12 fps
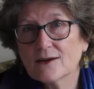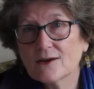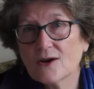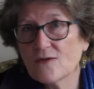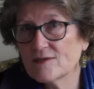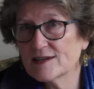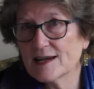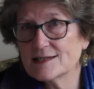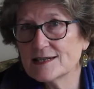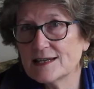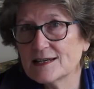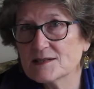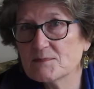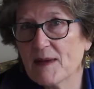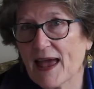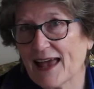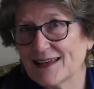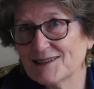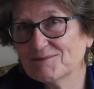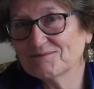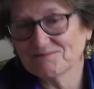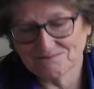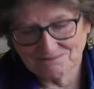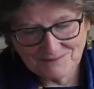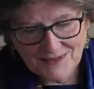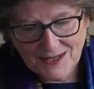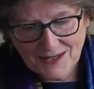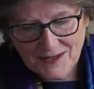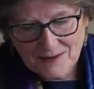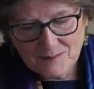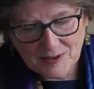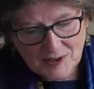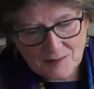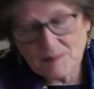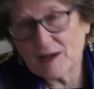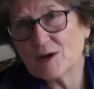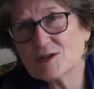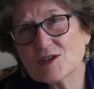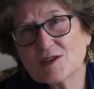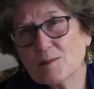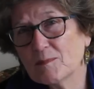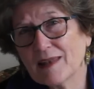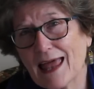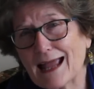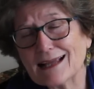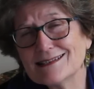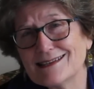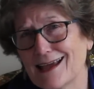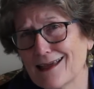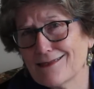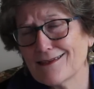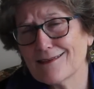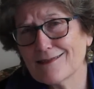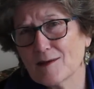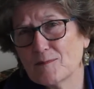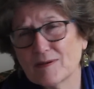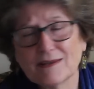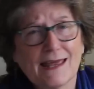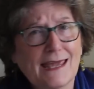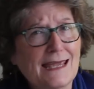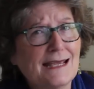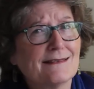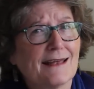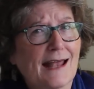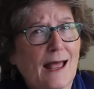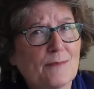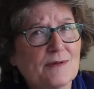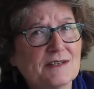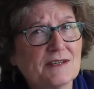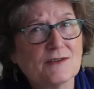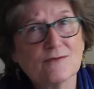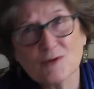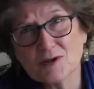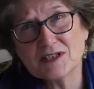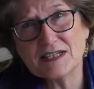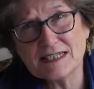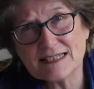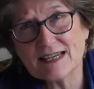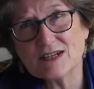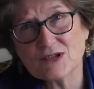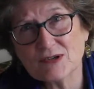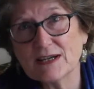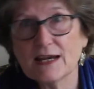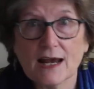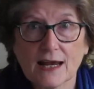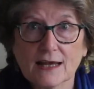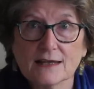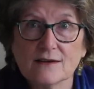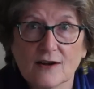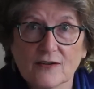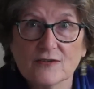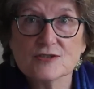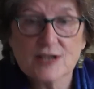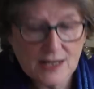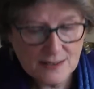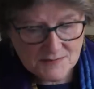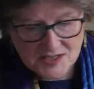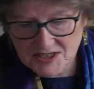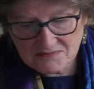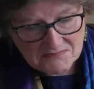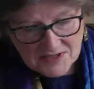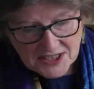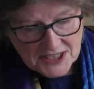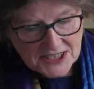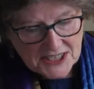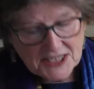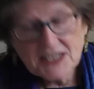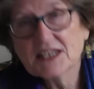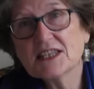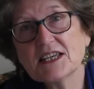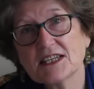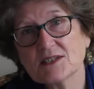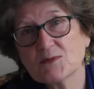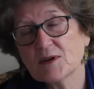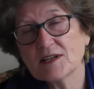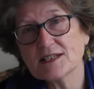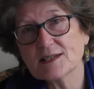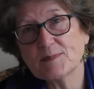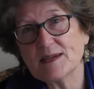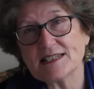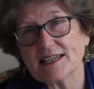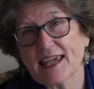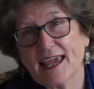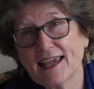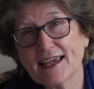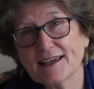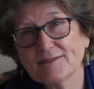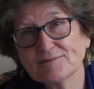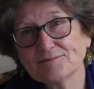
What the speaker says: COVID-19 is bad, but compared to the Black Death, the plague that happened in the 14th century and other times, this one is a piece of cake.